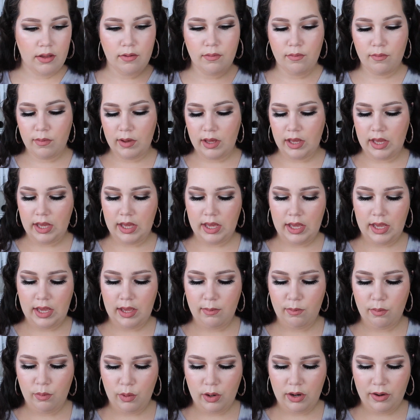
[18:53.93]

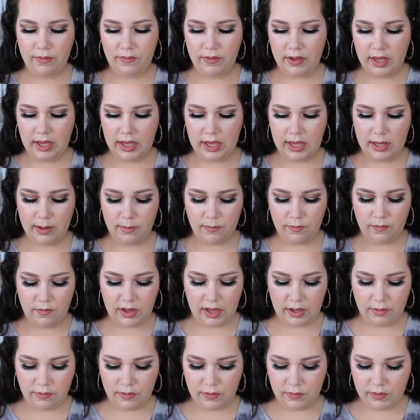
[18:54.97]
my Morphe
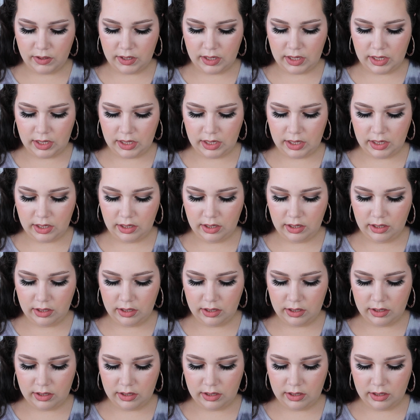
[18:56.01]
M515.